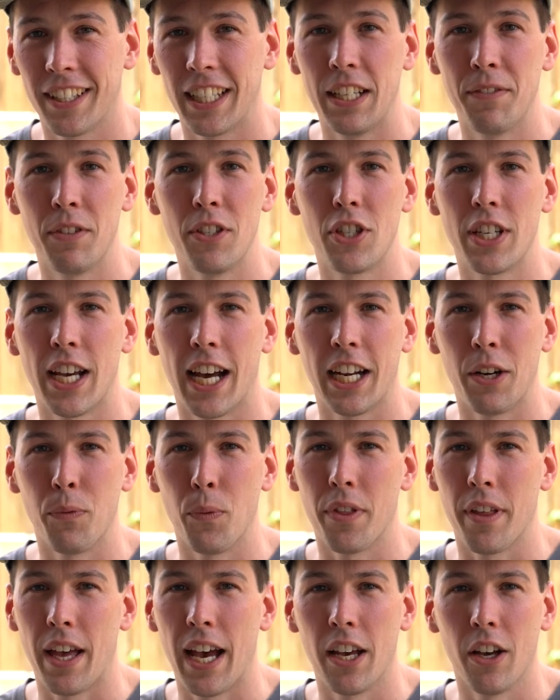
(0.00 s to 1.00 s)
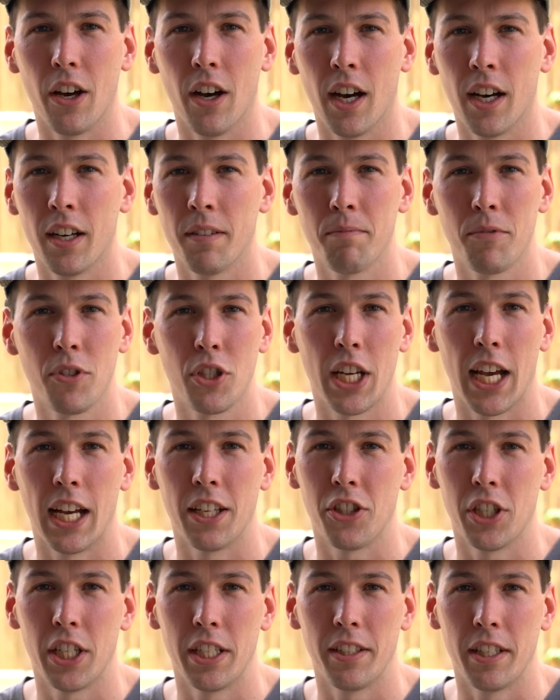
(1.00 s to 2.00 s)
even chatting with AI,
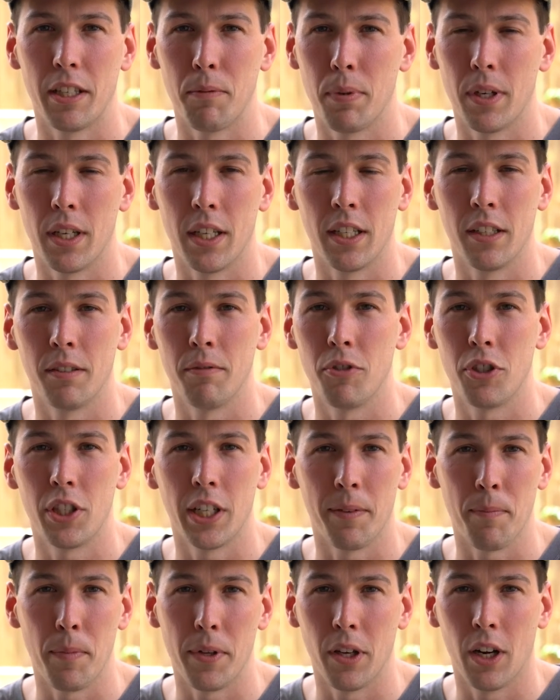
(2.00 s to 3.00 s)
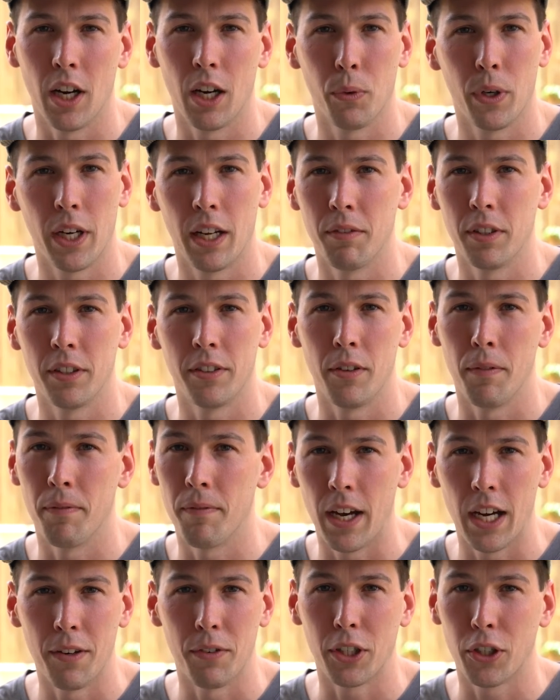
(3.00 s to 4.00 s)
ChatGPT, Gemini, whatever is your
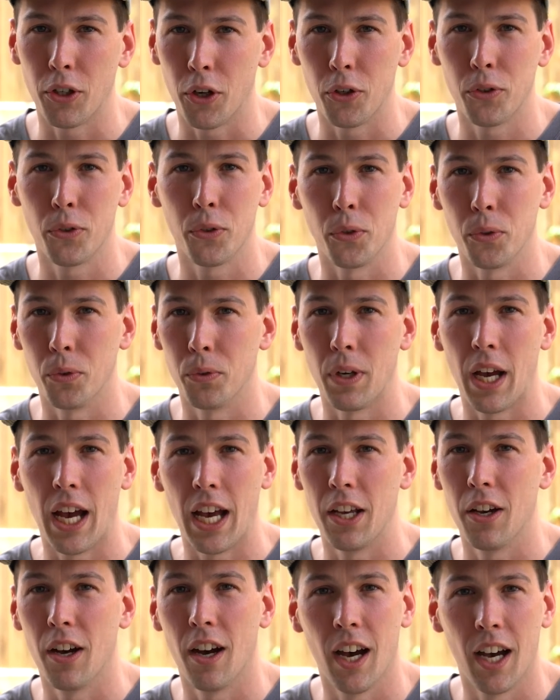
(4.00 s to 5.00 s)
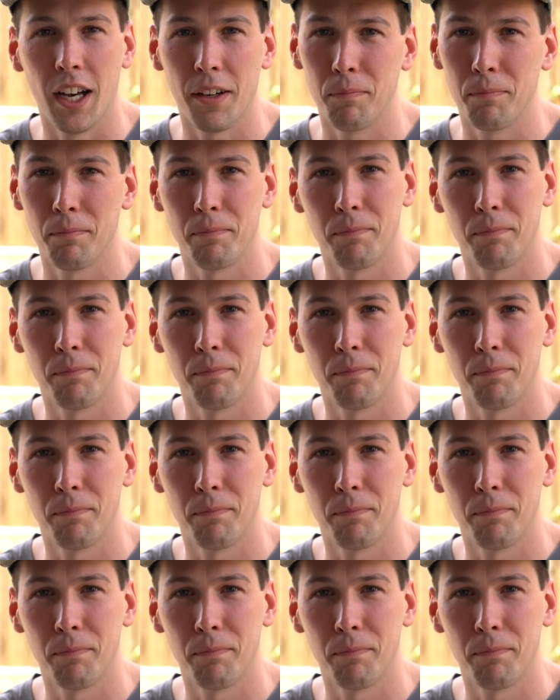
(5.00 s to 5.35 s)
favorite go-to AI